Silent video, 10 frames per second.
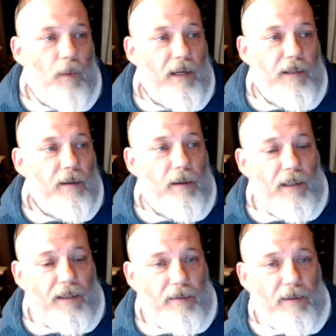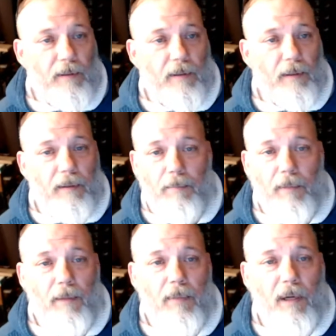why, y'all? I
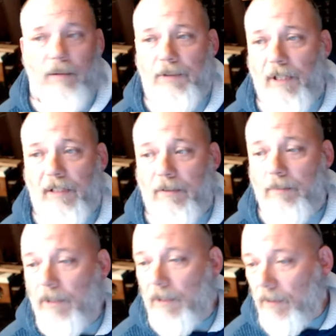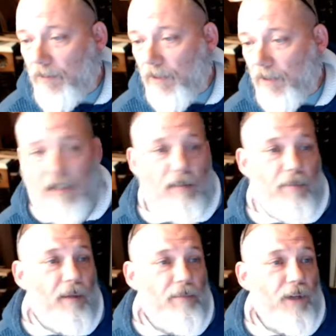apologize. I'm trying to
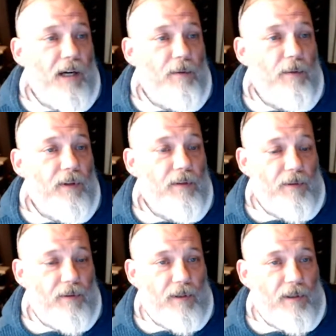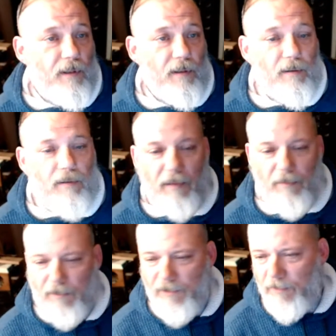keep up track with everything here,
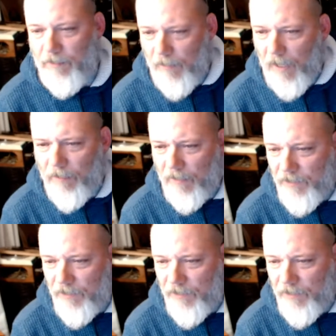which is mildly